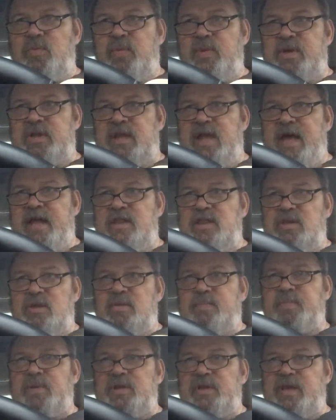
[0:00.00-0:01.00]
would like
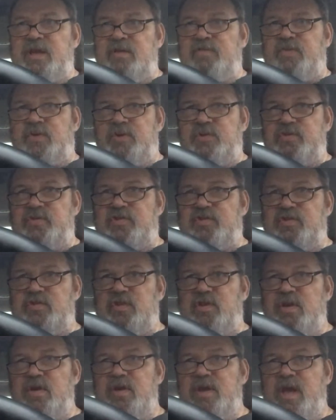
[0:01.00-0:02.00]
their
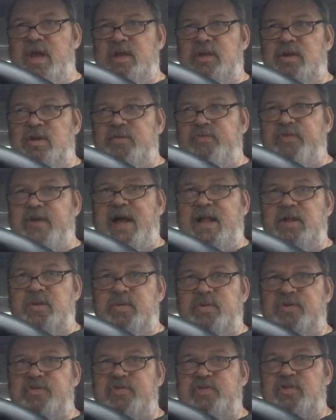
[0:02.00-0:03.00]
believers and their
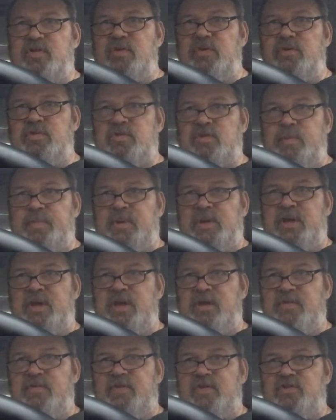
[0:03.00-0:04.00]
followers to
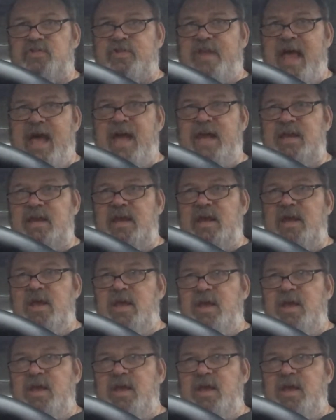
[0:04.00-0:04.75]
believe is that